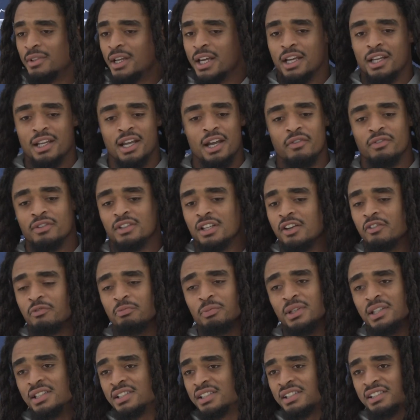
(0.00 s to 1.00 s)
Man, everything for
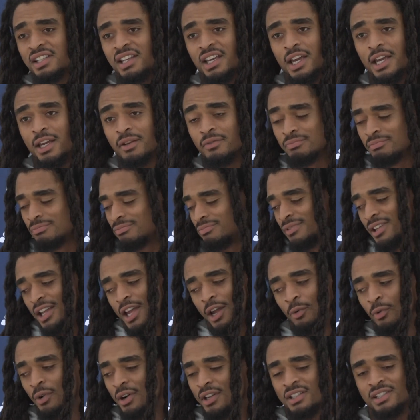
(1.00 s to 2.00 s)
me is the same. Day
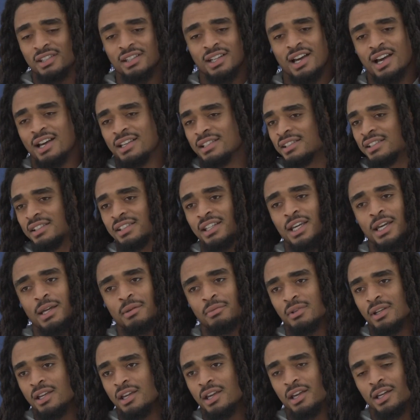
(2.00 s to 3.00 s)
one to now is the same
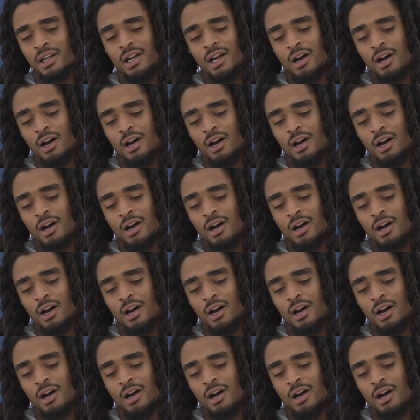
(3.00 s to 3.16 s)
thing.